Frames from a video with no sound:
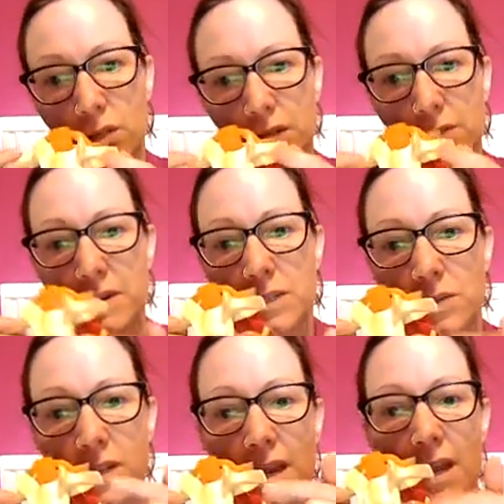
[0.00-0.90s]
So there's
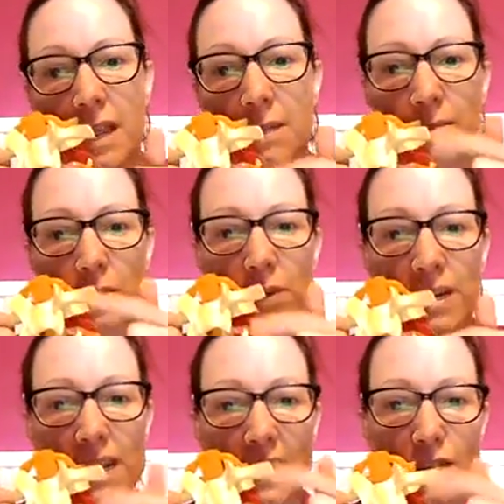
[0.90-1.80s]
muscles in between
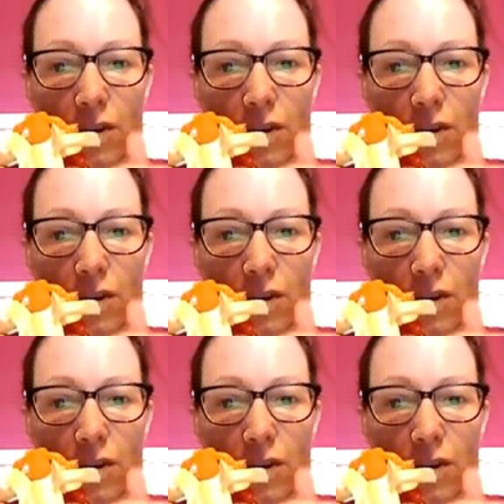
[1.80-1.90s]
each